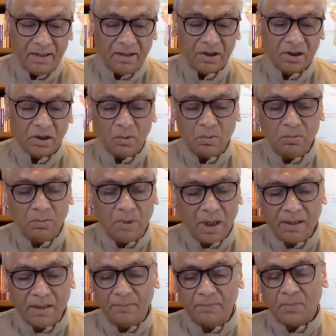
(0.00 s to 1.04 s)
so
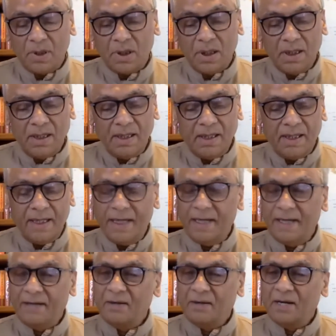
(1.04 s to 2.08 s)
um,
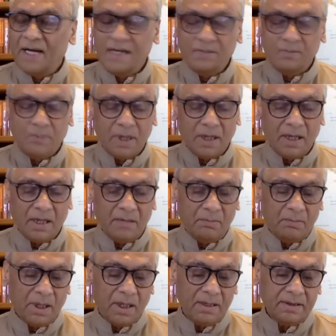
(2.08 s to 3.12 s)
uh, as Mang uh,
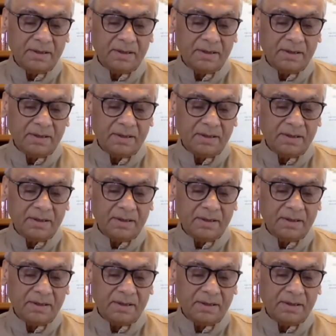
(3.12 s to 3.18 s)
Mangal